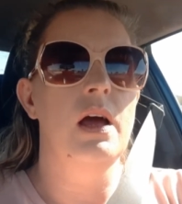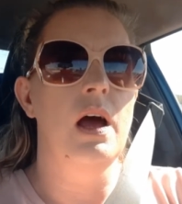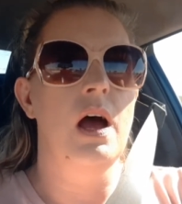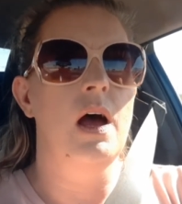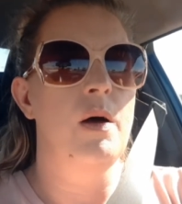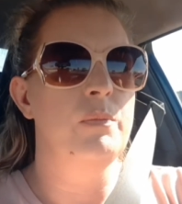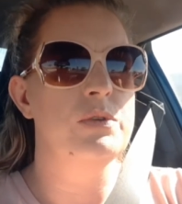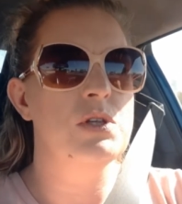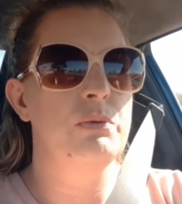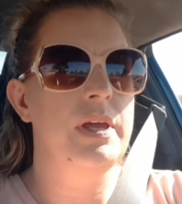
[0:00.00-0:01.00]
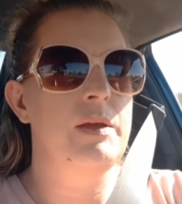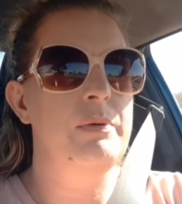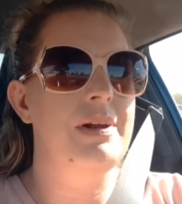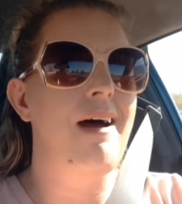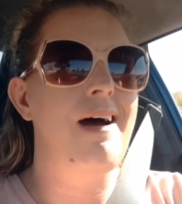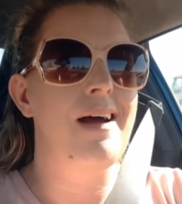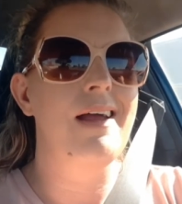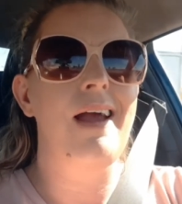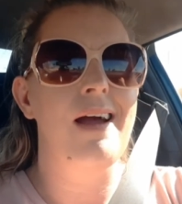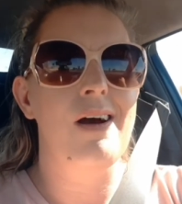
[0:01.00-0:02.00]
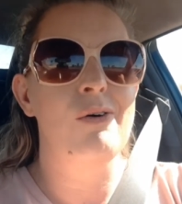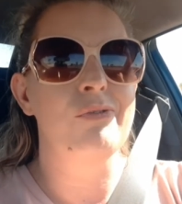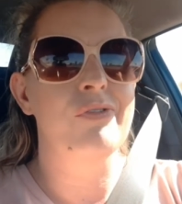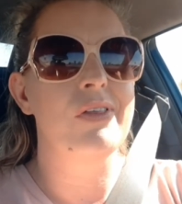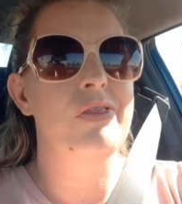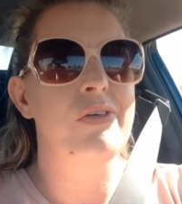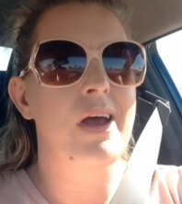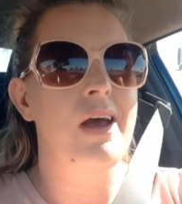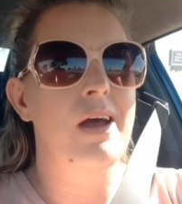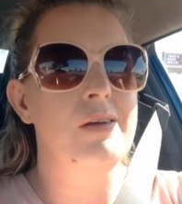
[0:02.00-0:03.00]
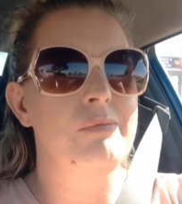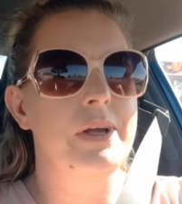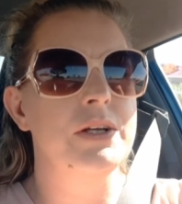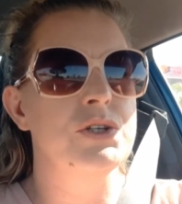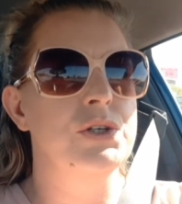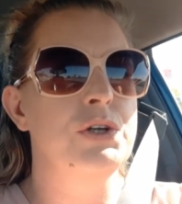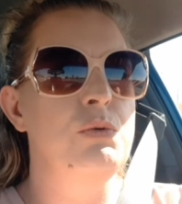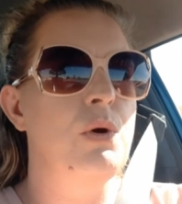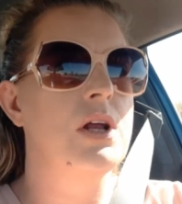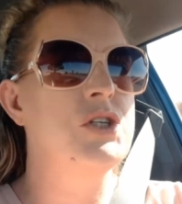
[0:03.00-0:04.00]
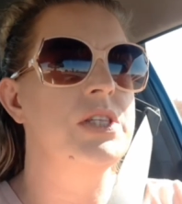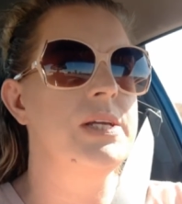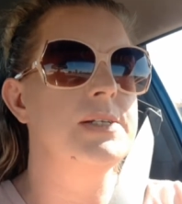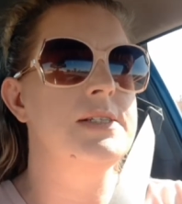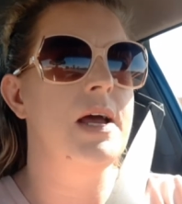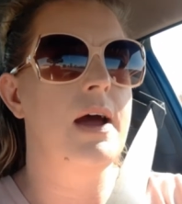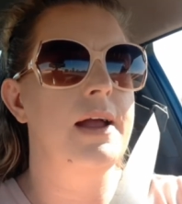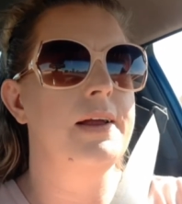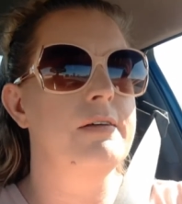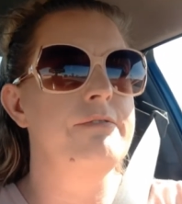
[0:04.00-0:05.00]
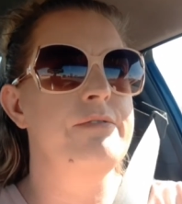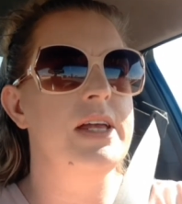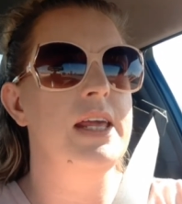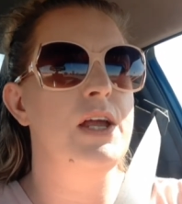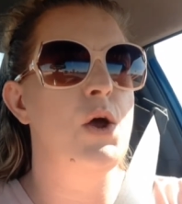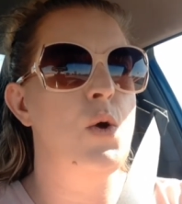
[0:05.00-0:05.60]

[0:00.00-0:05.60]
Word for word: Um, so keep an eye out for that. Make sure you watch the entire video.